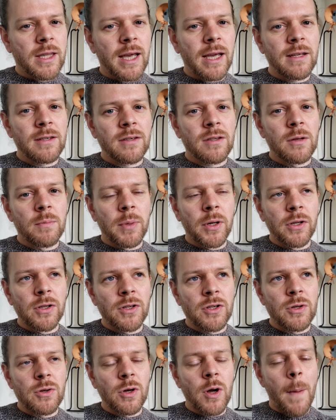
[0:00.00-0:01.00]
That is the button
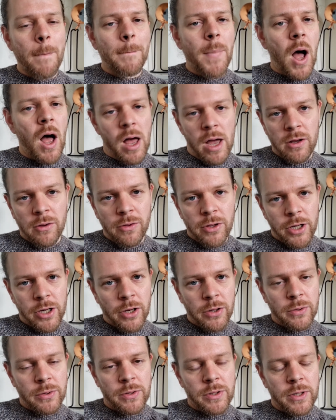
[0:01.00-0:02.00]
to compile the
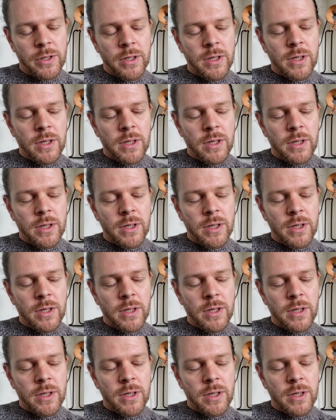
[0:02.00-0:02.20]
code.